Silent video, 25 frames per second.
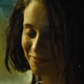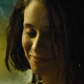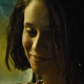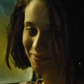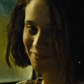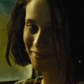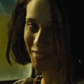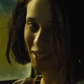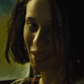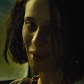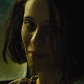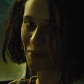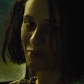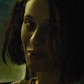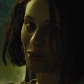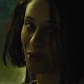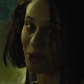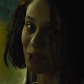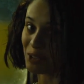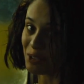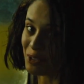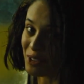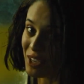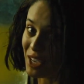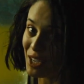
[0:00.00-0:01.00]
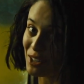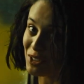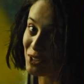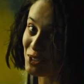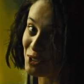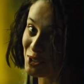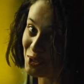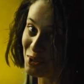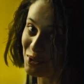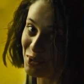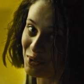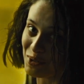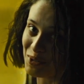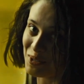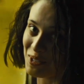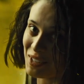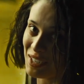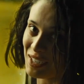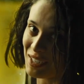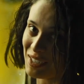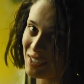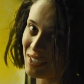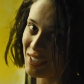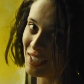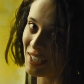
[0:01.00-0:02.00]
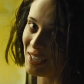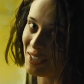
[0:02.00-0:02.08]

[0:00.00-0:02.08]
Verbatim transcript: here alive. I'm going to get you out of